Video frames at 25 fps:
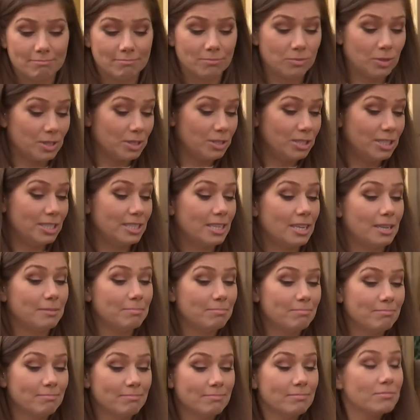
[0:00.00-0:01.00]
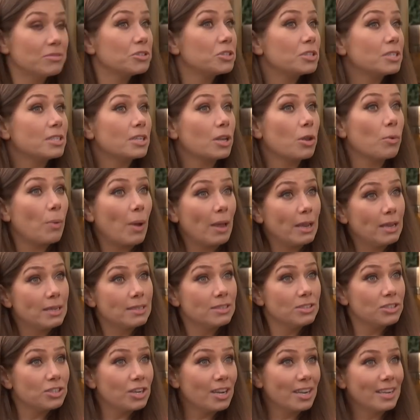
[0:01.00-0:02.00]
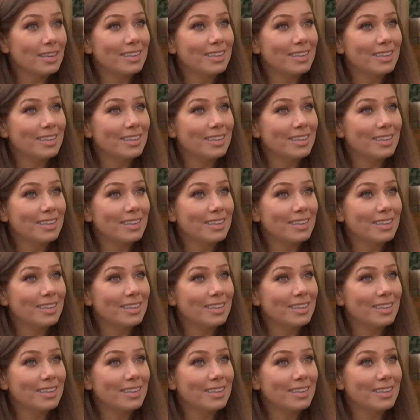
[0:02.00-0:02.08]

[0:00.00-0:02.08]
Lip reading: Well, she's still awake, isn't she?